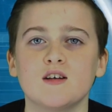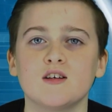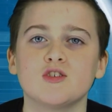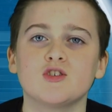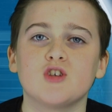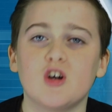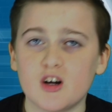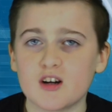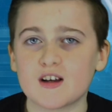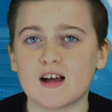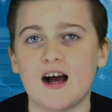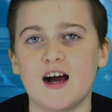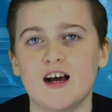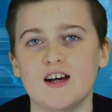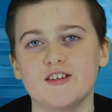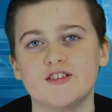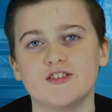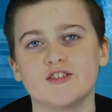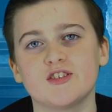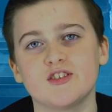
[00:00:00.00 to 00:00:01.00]
So
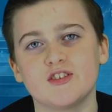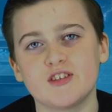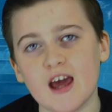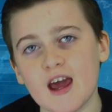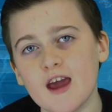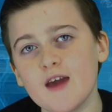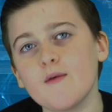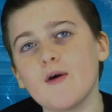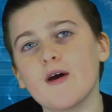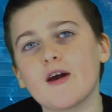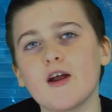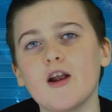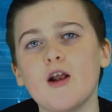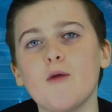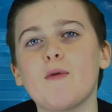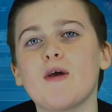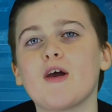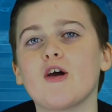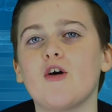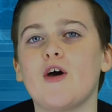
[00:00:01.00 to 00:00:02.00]
guys, today we're going
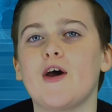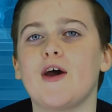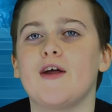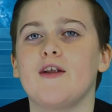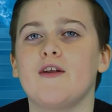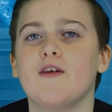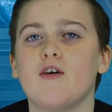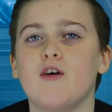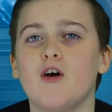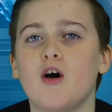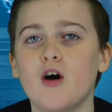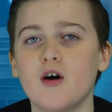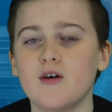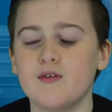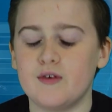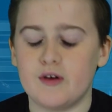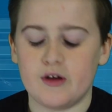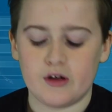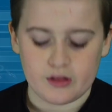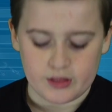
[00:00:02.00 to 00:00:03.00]
to be going
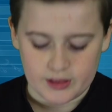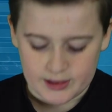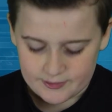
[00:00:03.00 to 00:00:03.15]
over